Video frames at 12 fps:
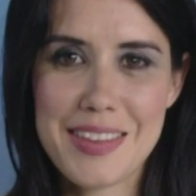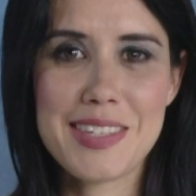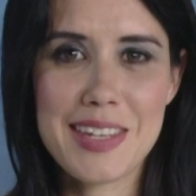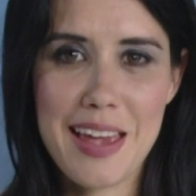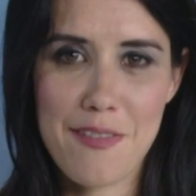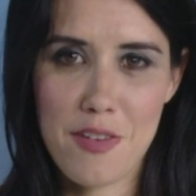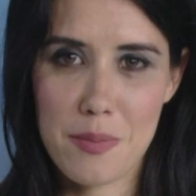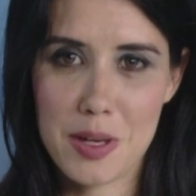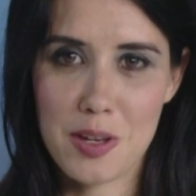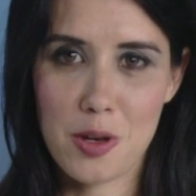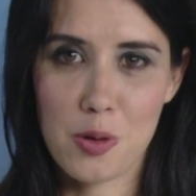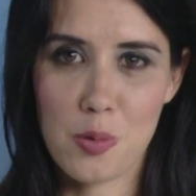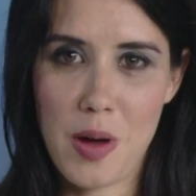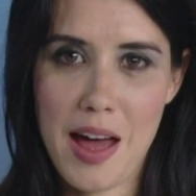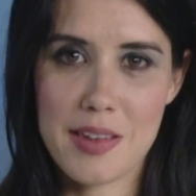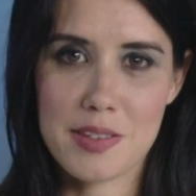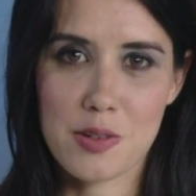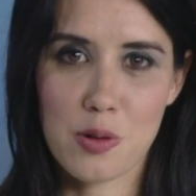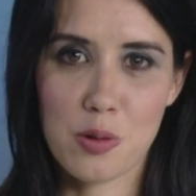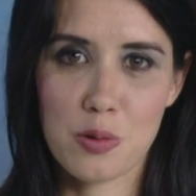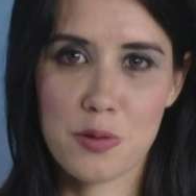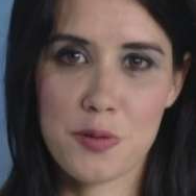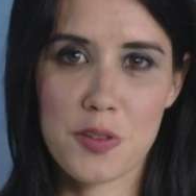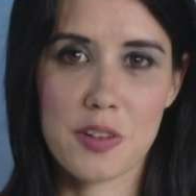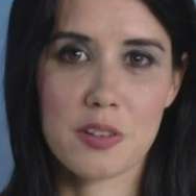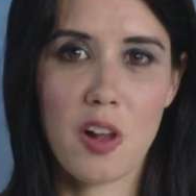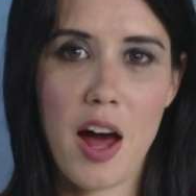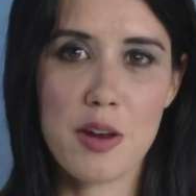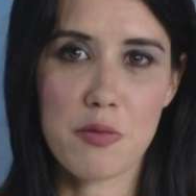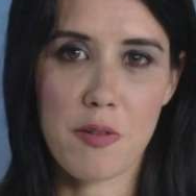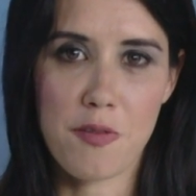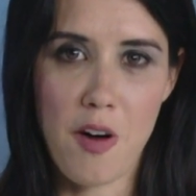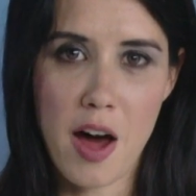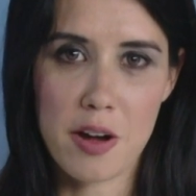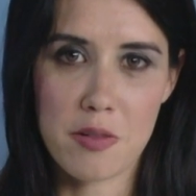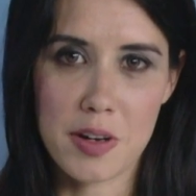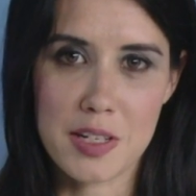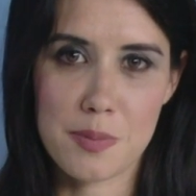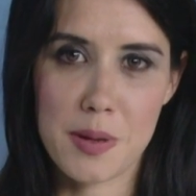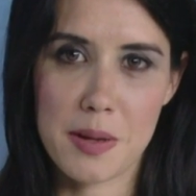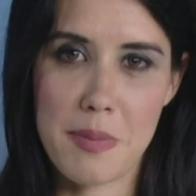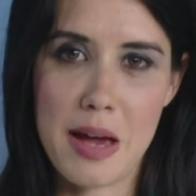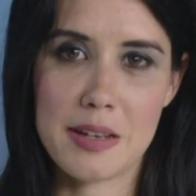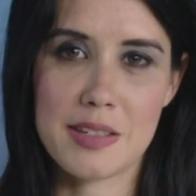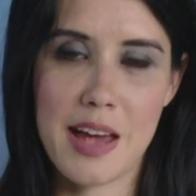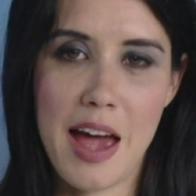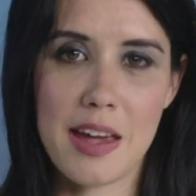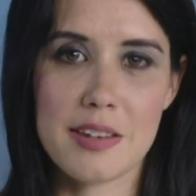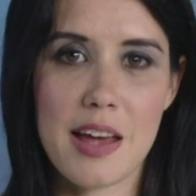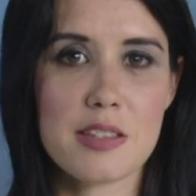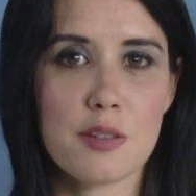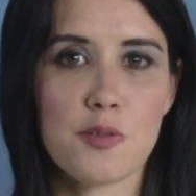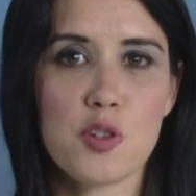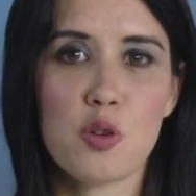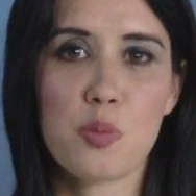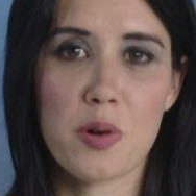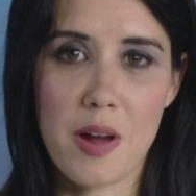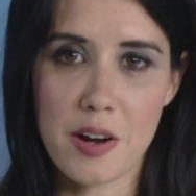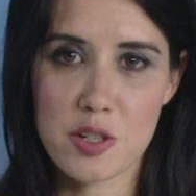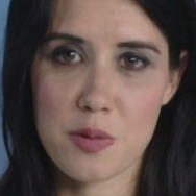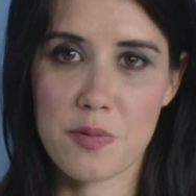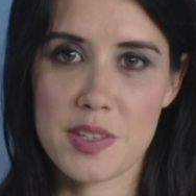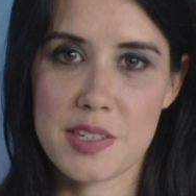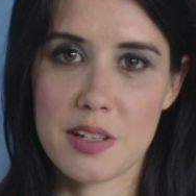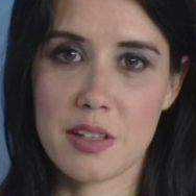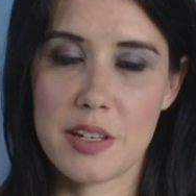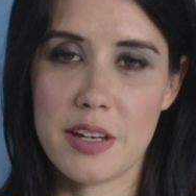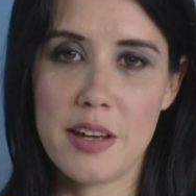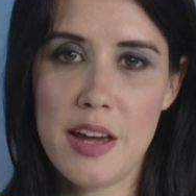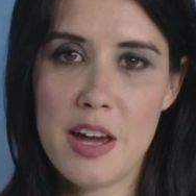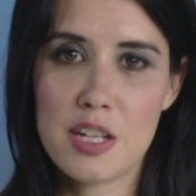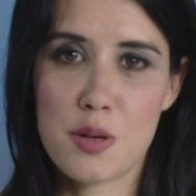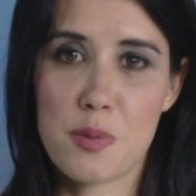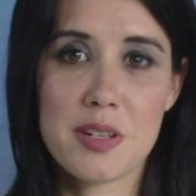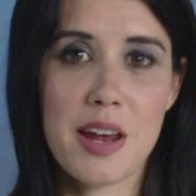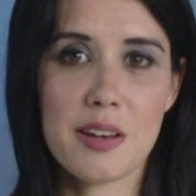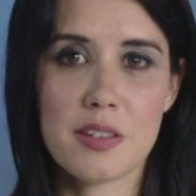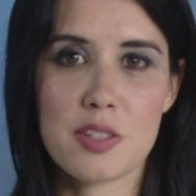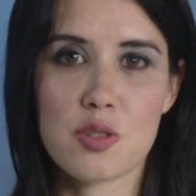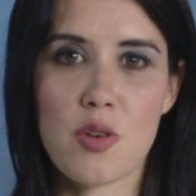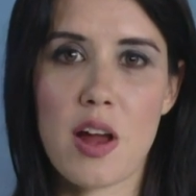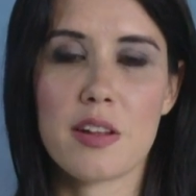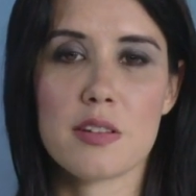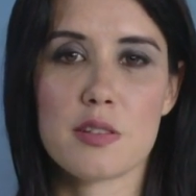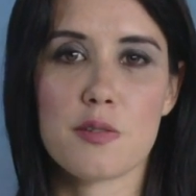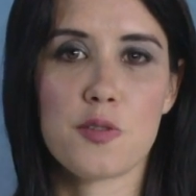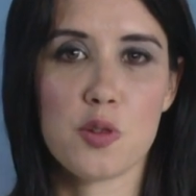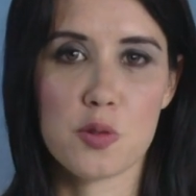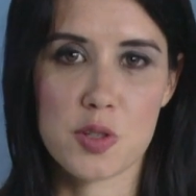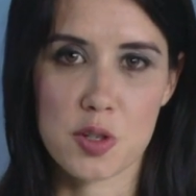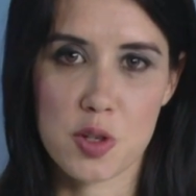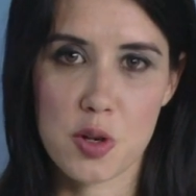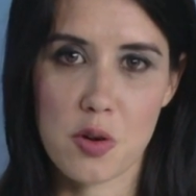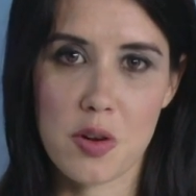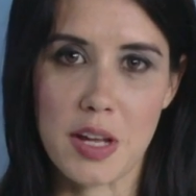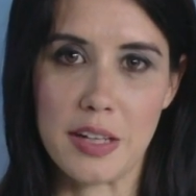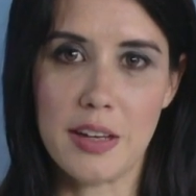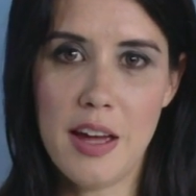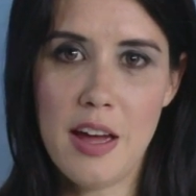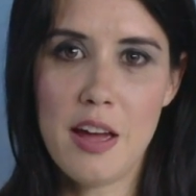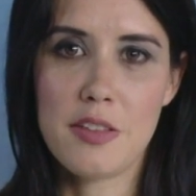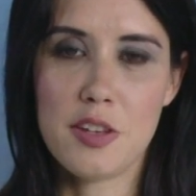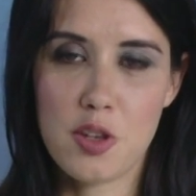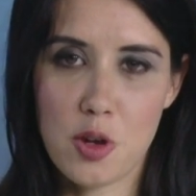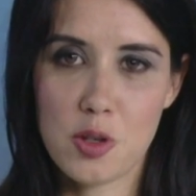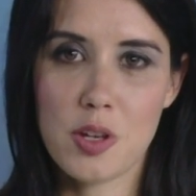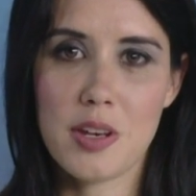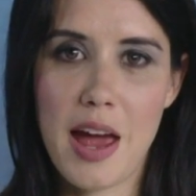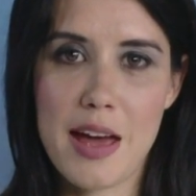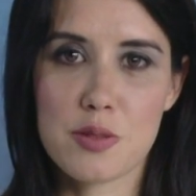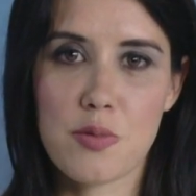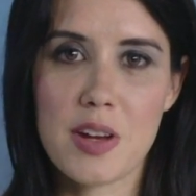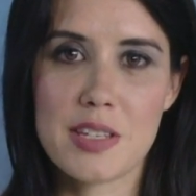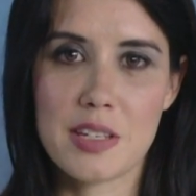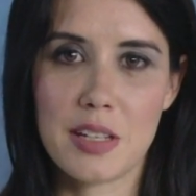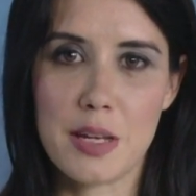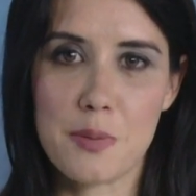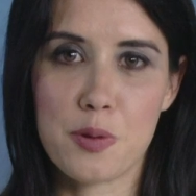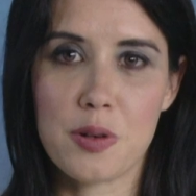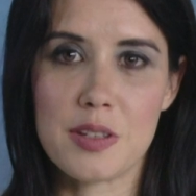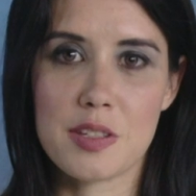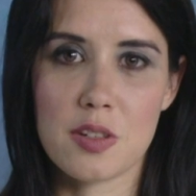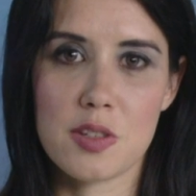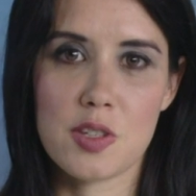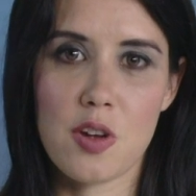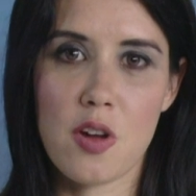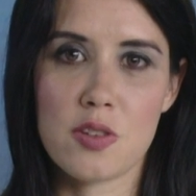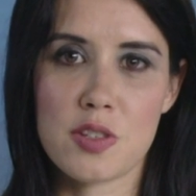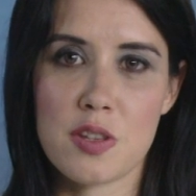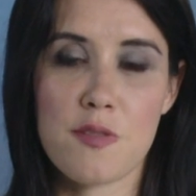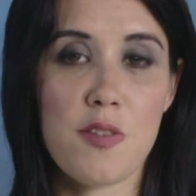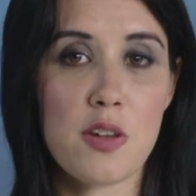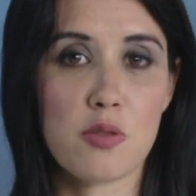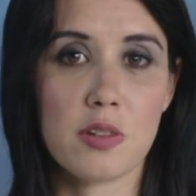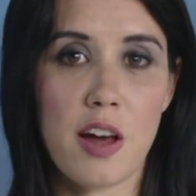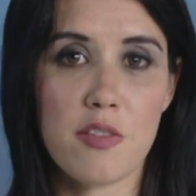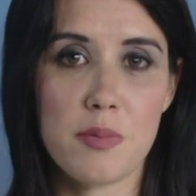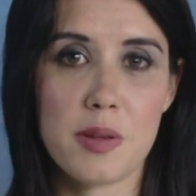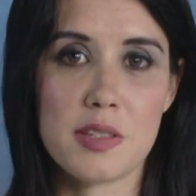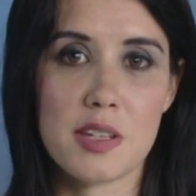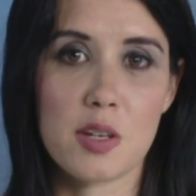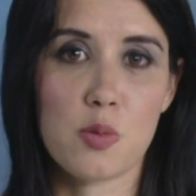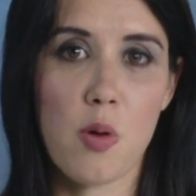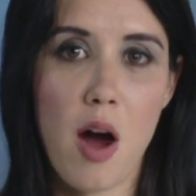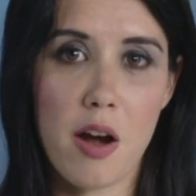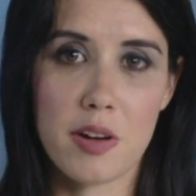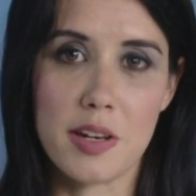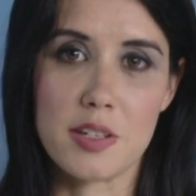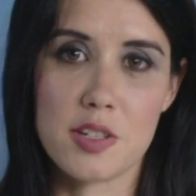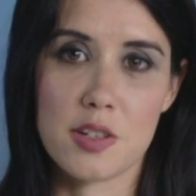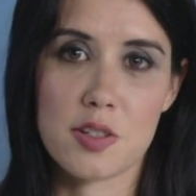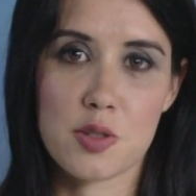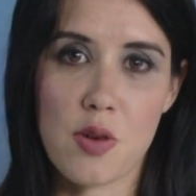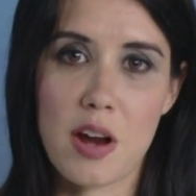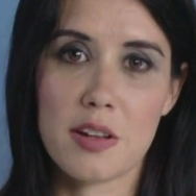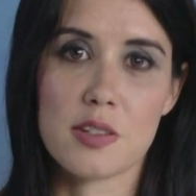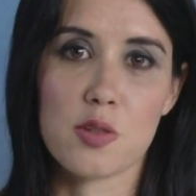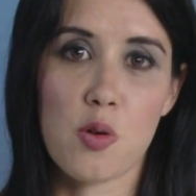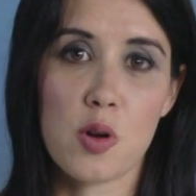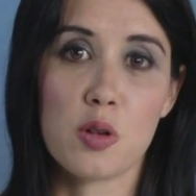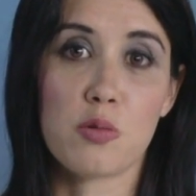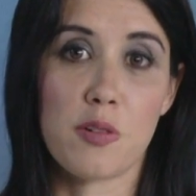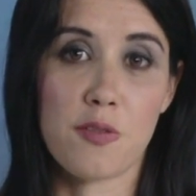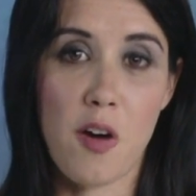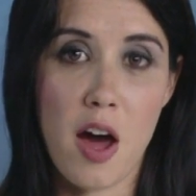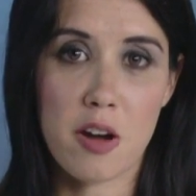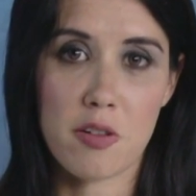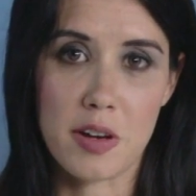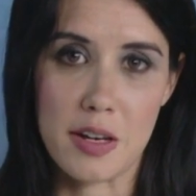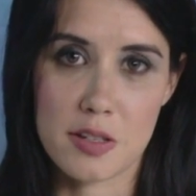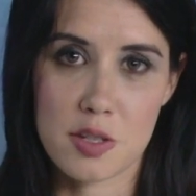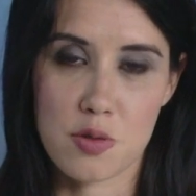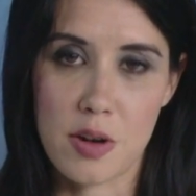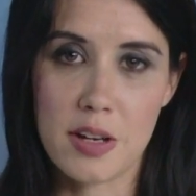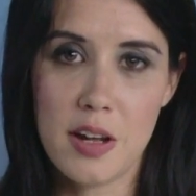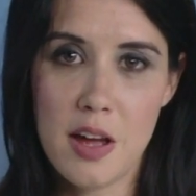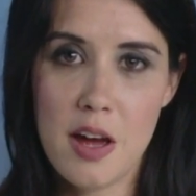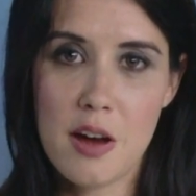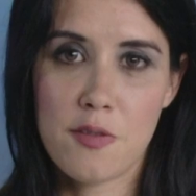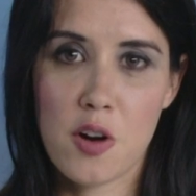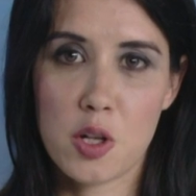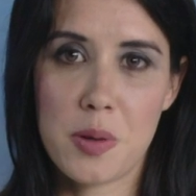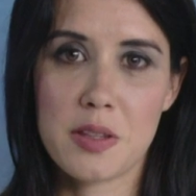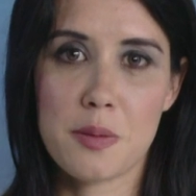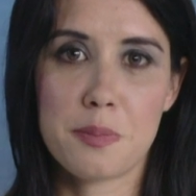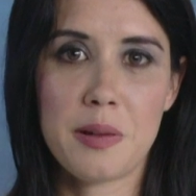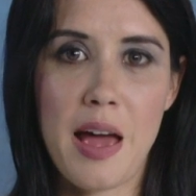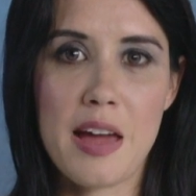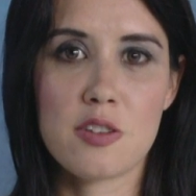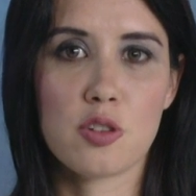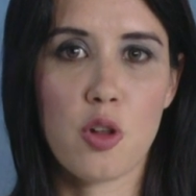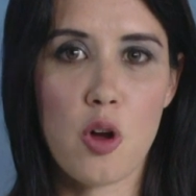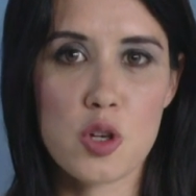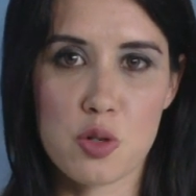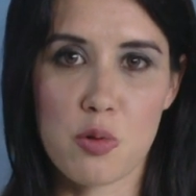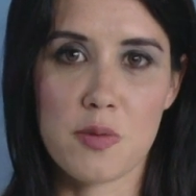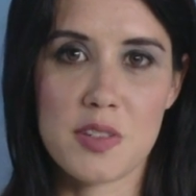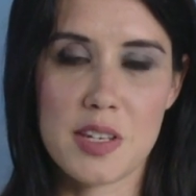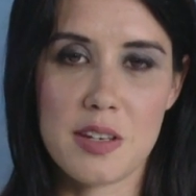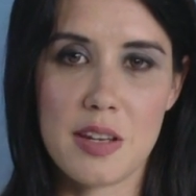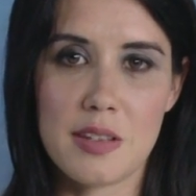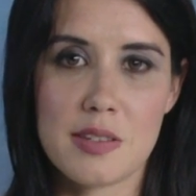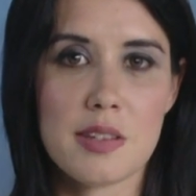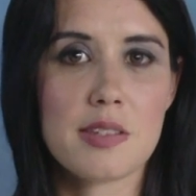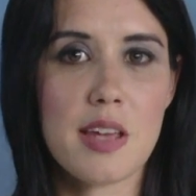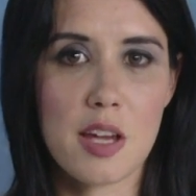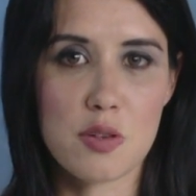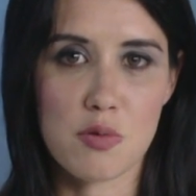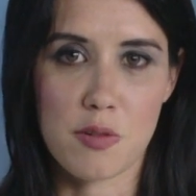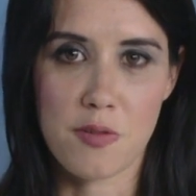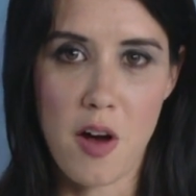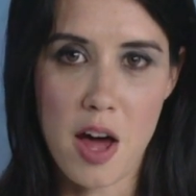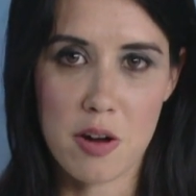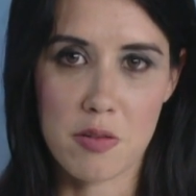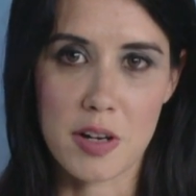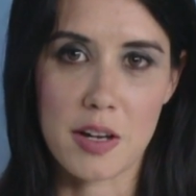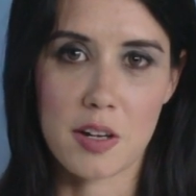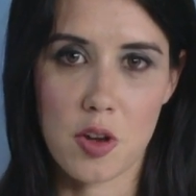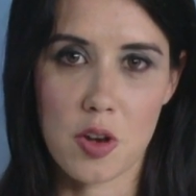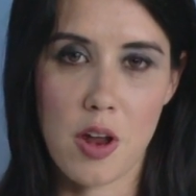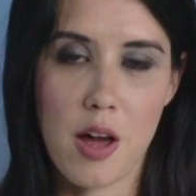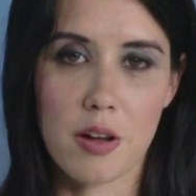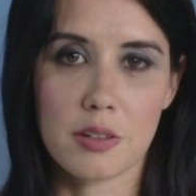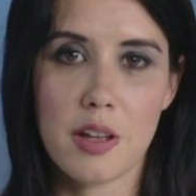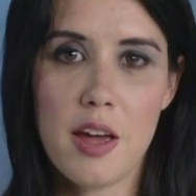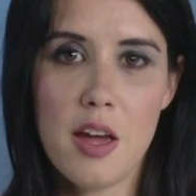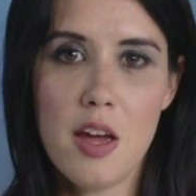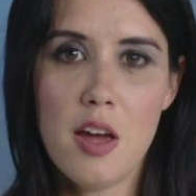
The CFMEU has called for the Clyde Refinery to be maintained as a fuel production facility to protect Australia's fuel security. The union has recently put its concerns to the federal government's inquiry into Australia's oil refinery industry following the planned closure of Sydney's second refinery at Kurnell.